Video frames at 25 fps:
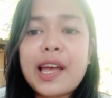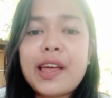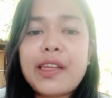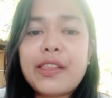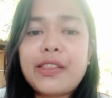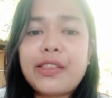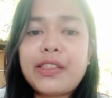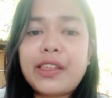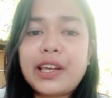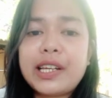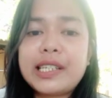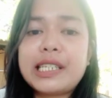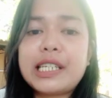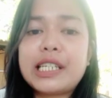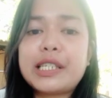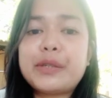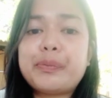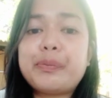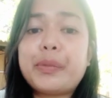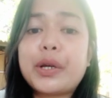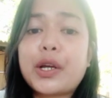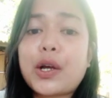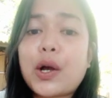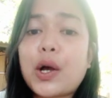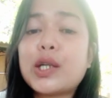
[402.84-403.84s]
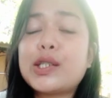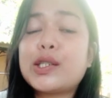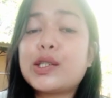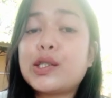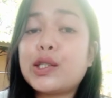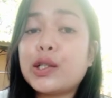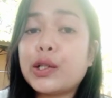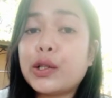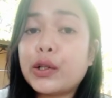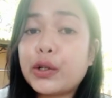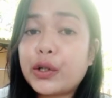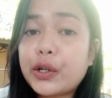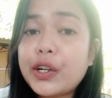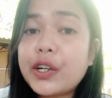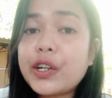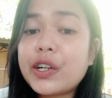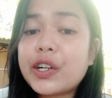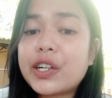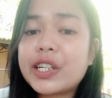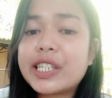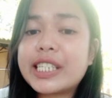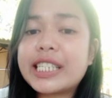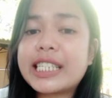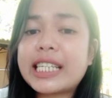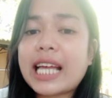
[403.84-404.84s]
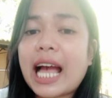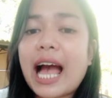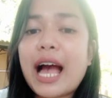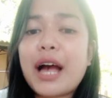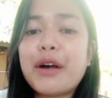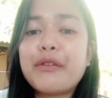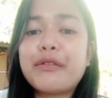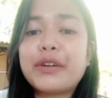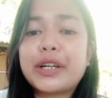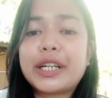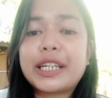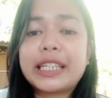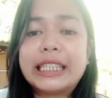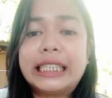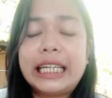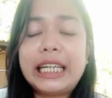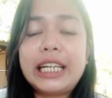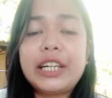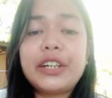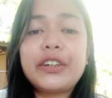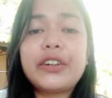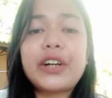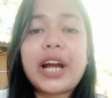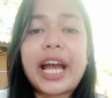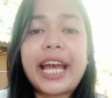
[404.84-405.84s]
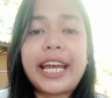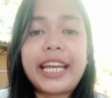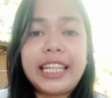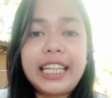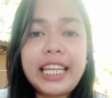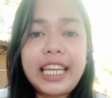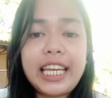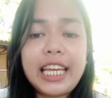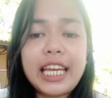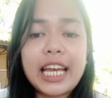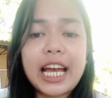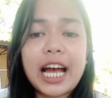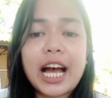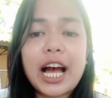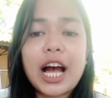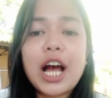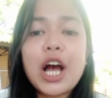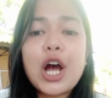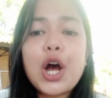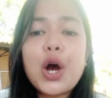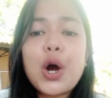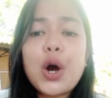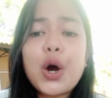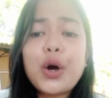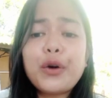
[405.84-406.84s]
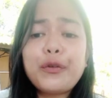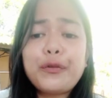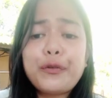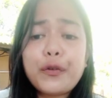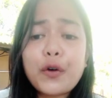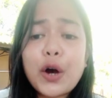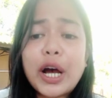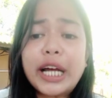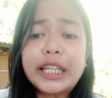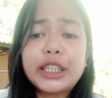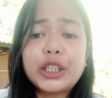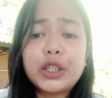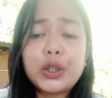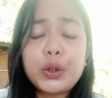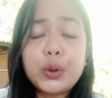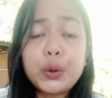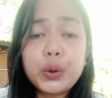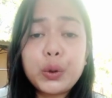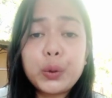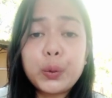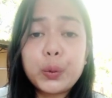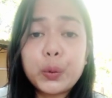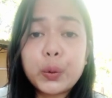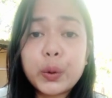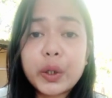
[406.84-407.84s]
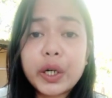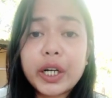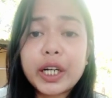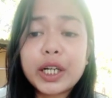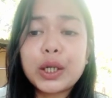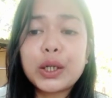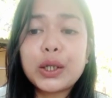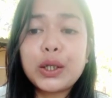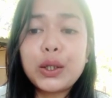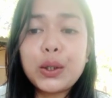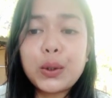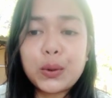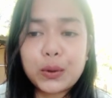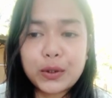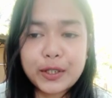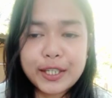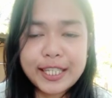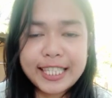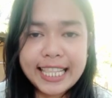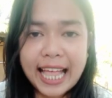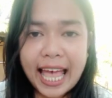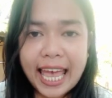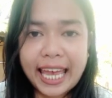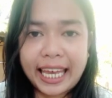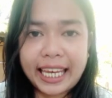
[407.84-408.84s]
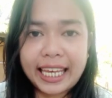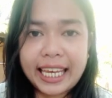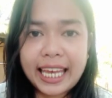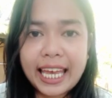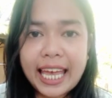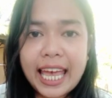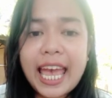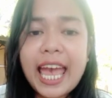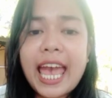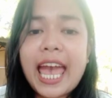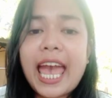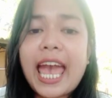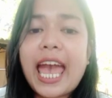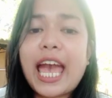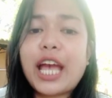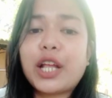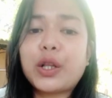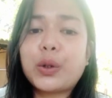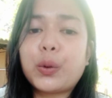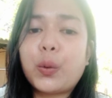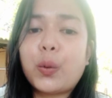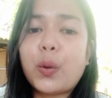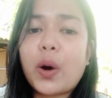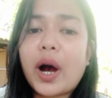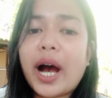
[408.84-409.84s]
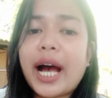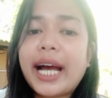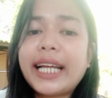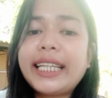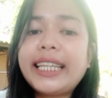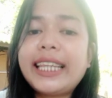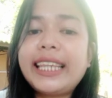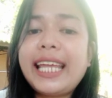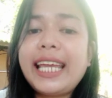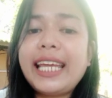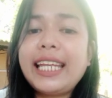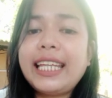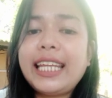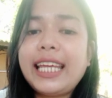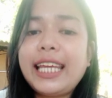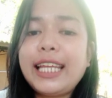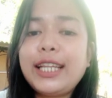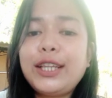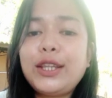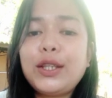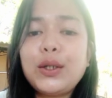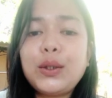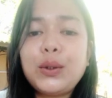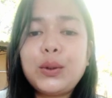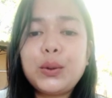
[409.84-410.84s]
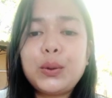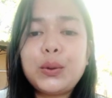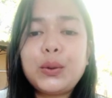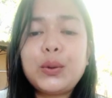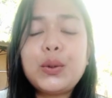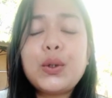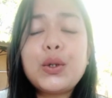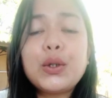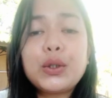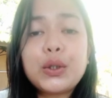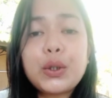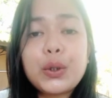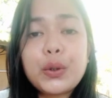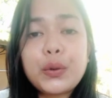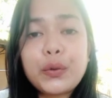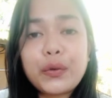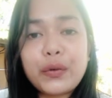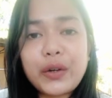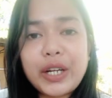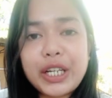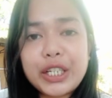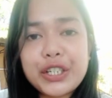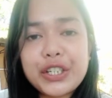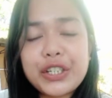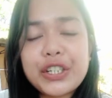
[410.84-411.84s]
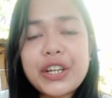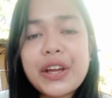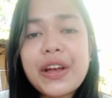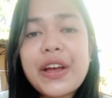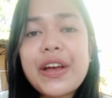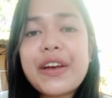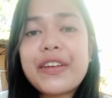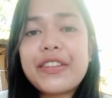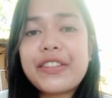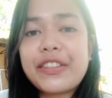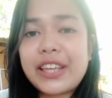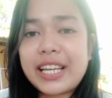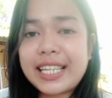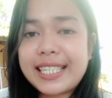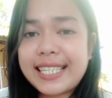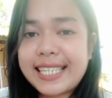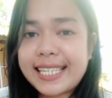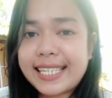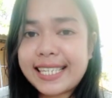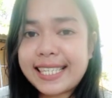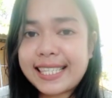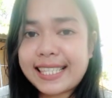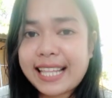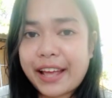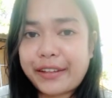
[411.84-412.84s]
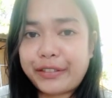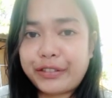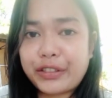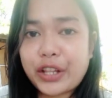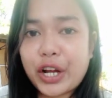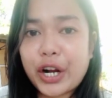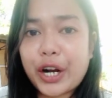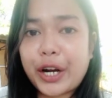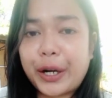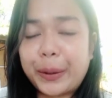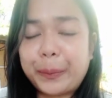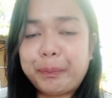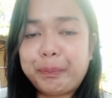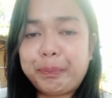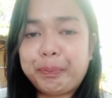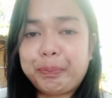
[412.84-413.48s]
This is because learners have a clear idea of what good work looks like and what they need to do to reach this standard.